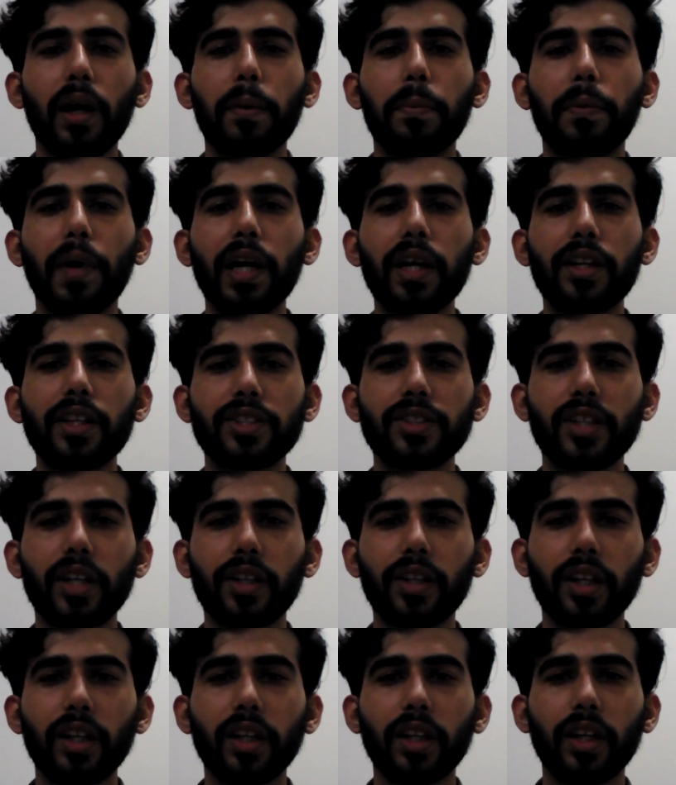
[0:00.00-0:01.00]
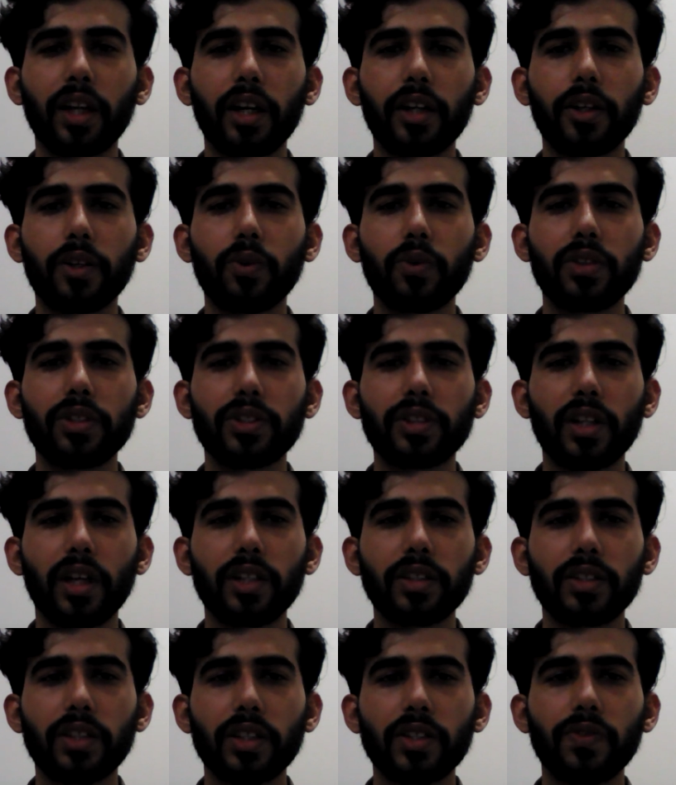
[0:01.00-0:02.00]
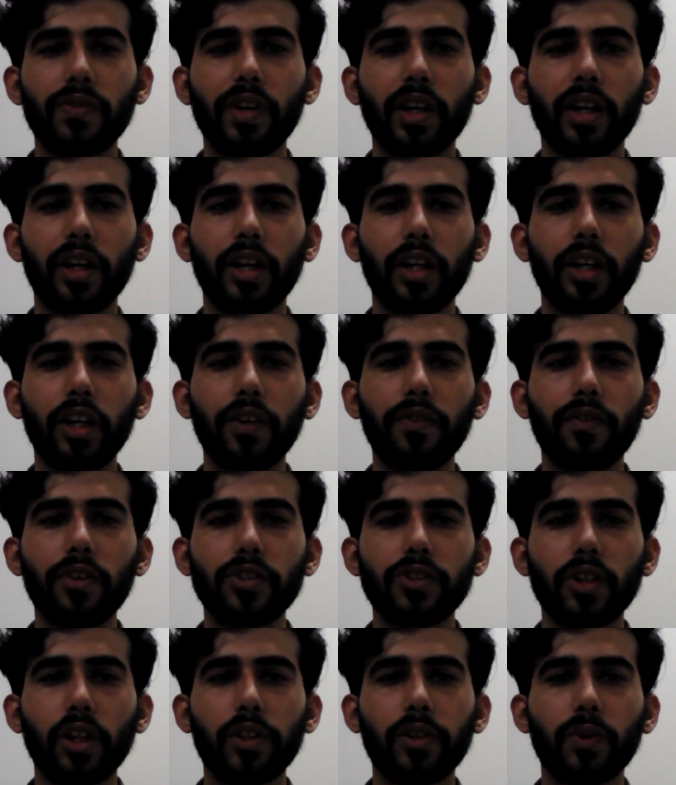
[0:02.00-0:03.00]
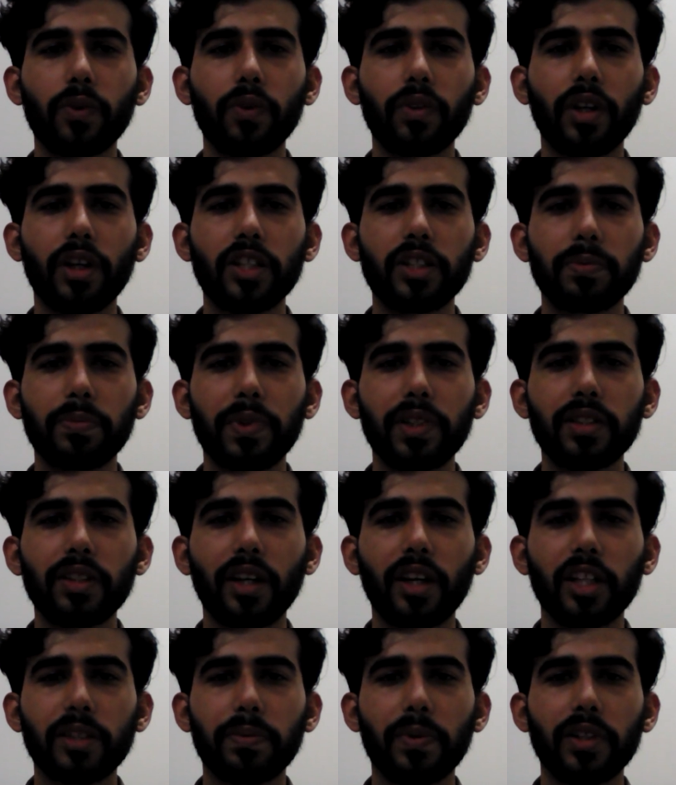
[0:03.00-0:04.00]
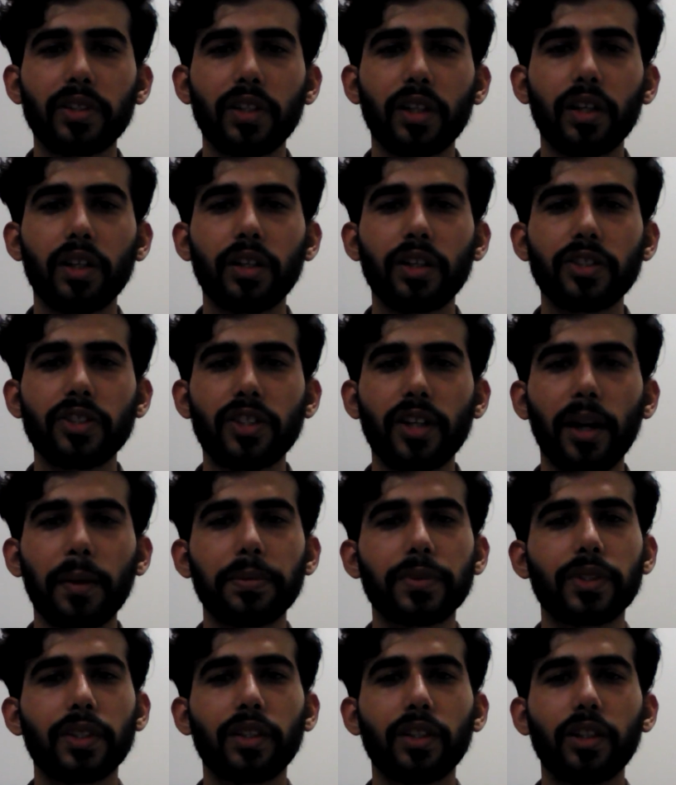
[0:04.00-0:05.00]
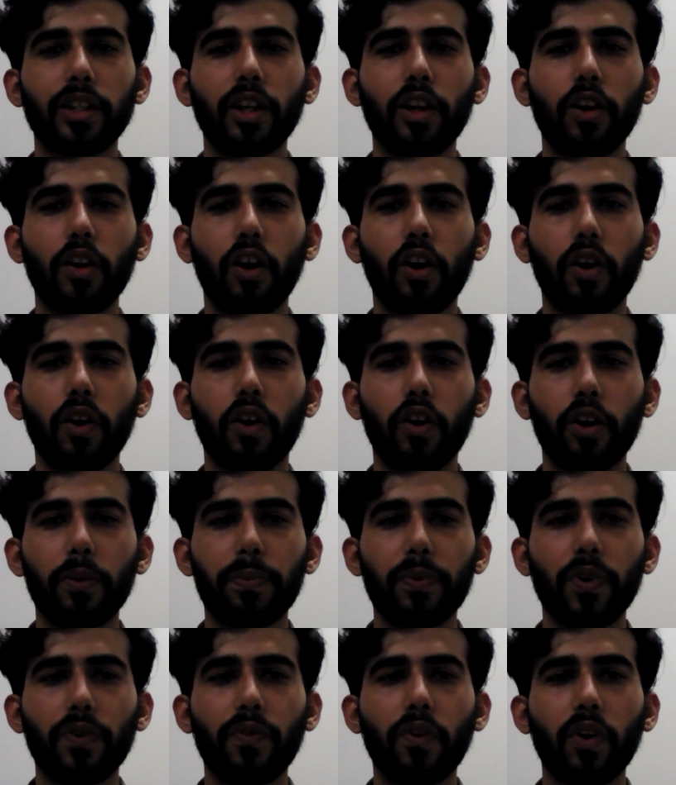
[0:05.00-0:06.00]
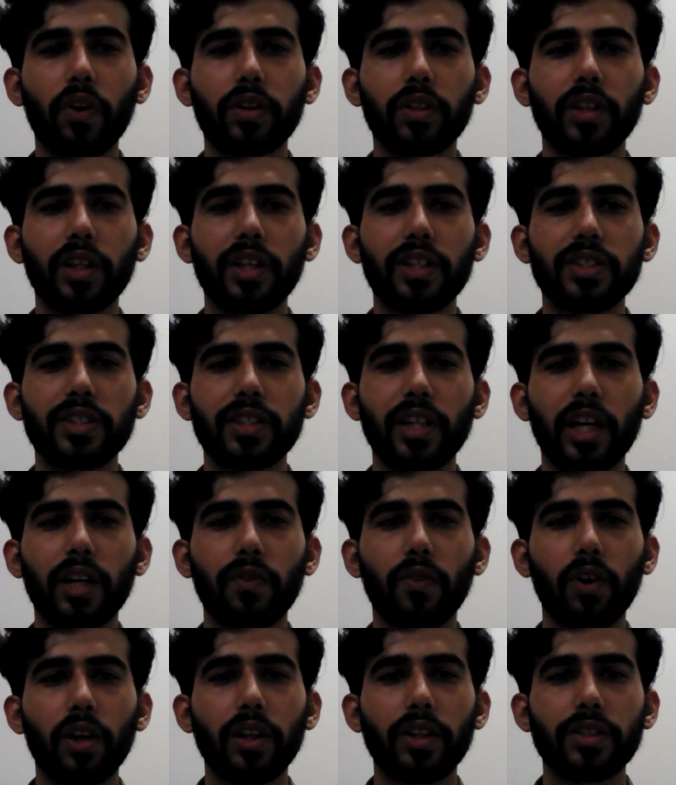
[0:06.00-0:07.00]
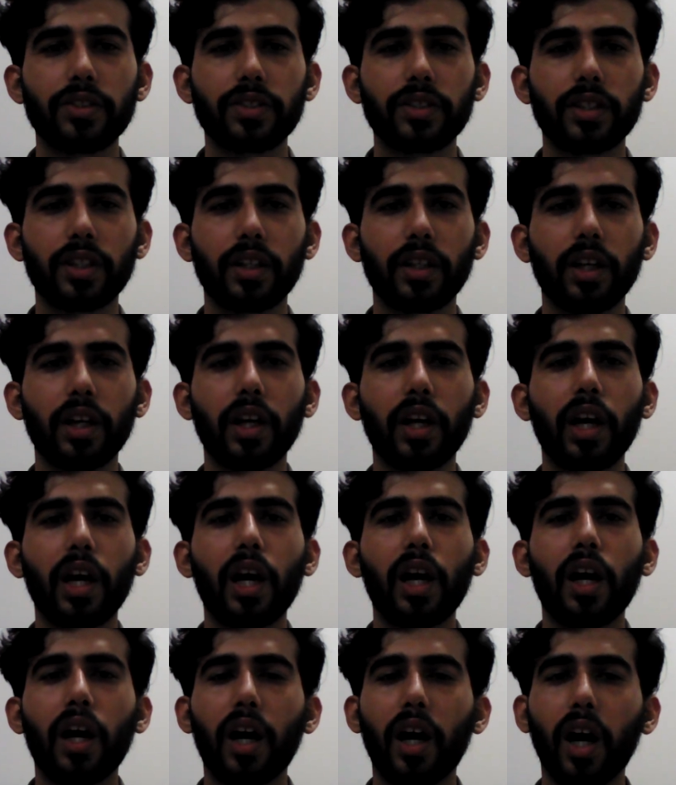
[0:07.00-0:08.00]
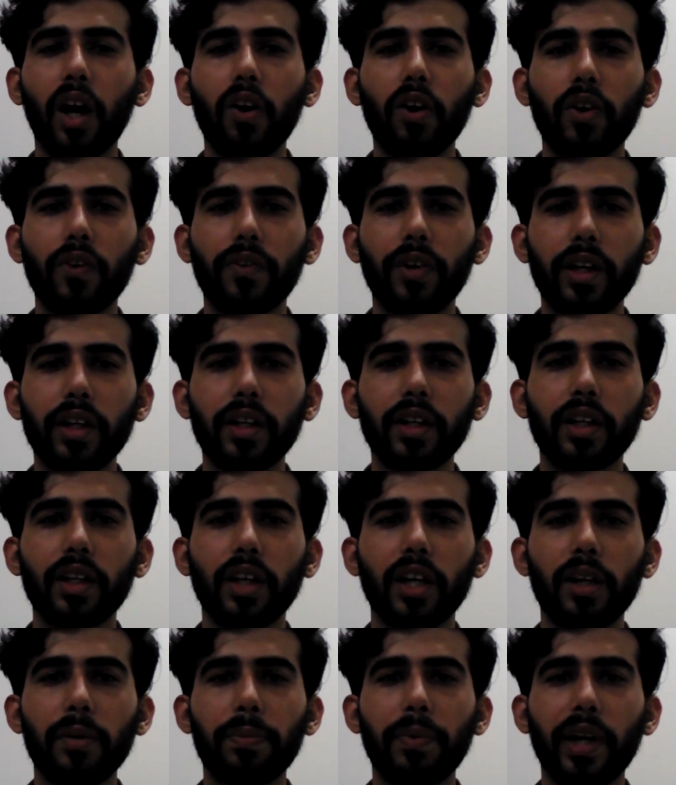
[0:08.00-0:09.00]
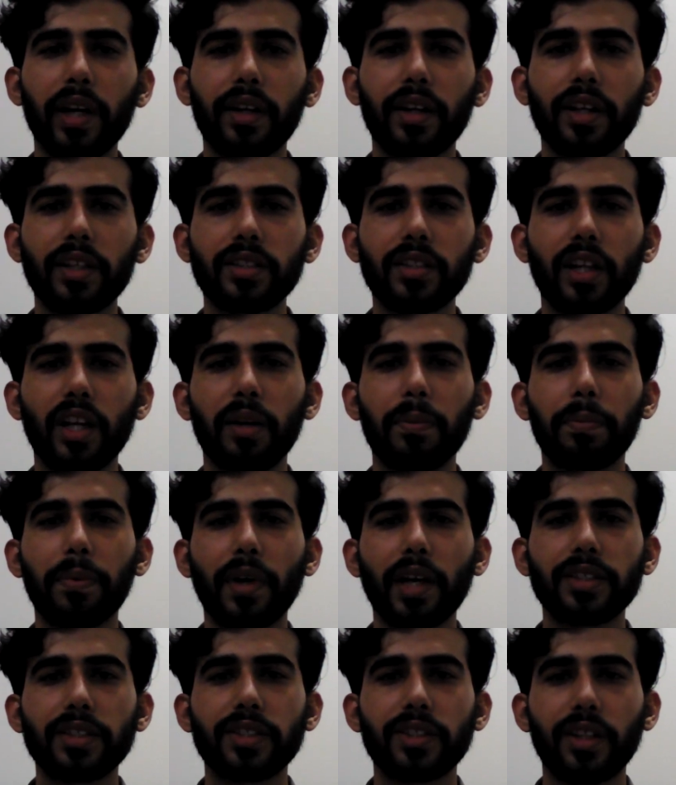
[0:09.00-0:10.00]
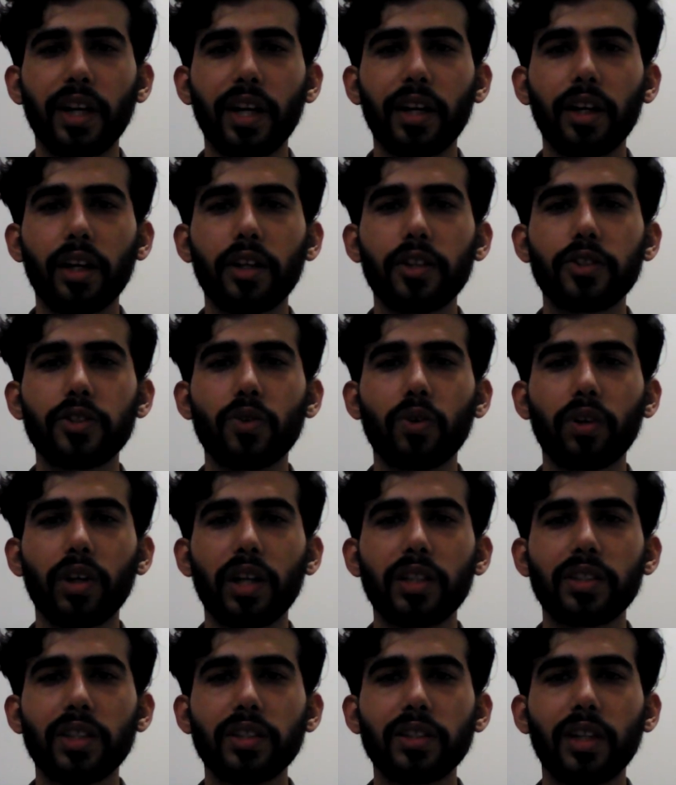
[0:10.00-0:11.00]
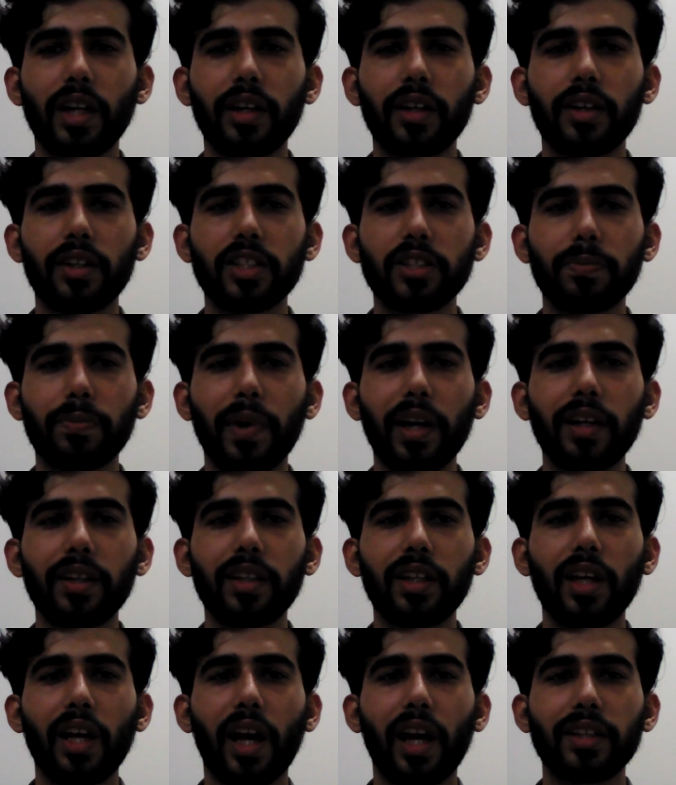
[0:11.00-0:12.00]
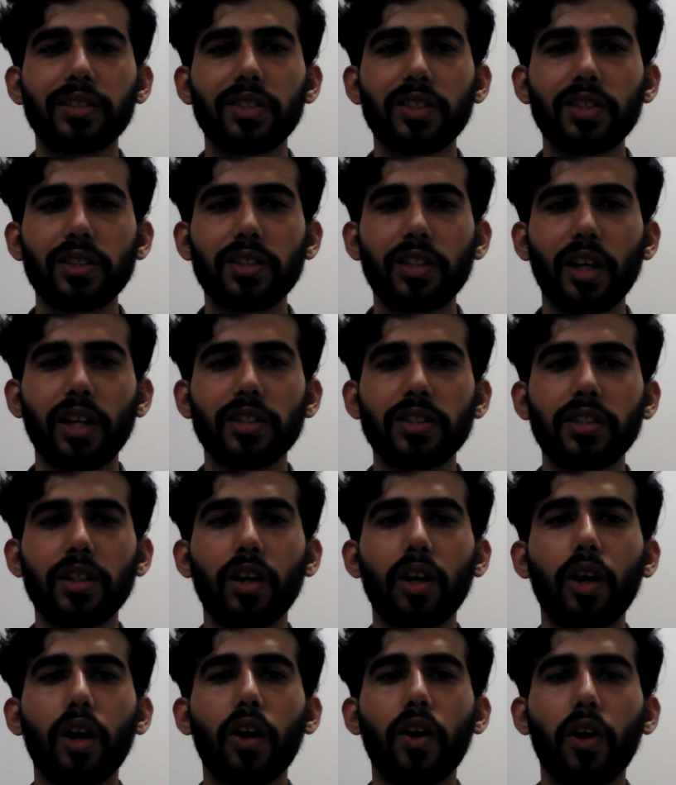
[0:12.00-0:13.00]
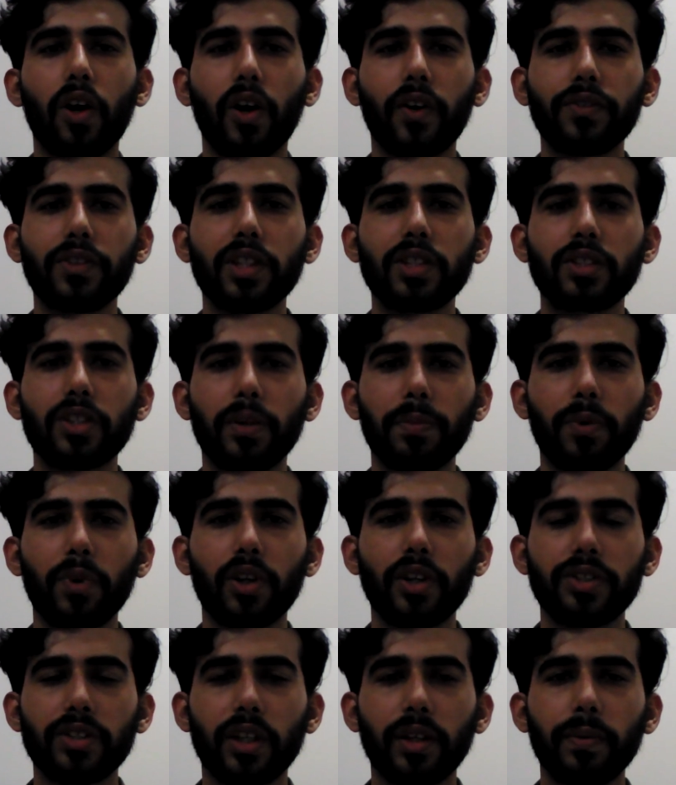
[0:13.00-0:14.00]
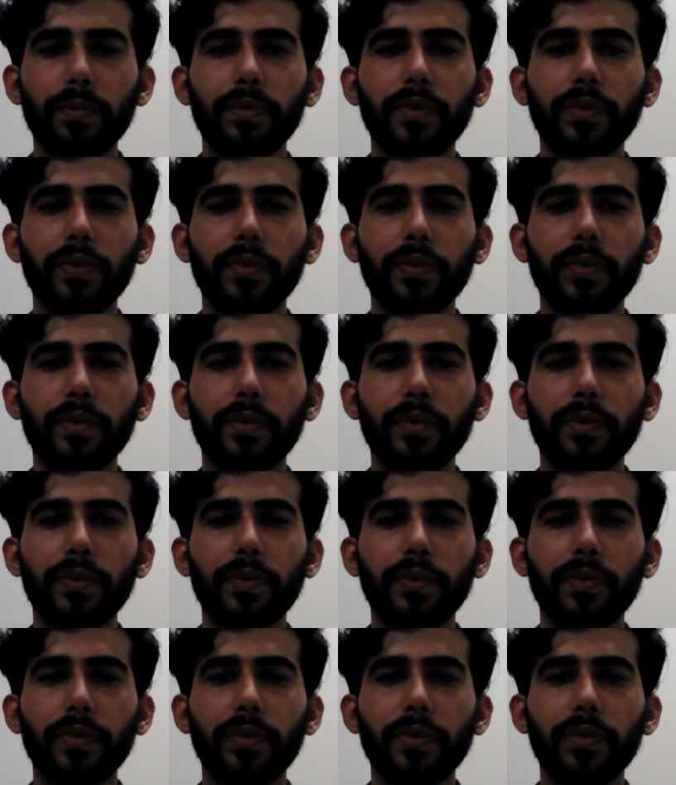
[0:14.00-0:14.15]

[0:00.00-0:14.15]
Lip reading: by restricting it to instances where individual through their speech and expression disrupts the law or provoke the inside violence. However, in practice and past trend showcases that despite the existence of this stipulation,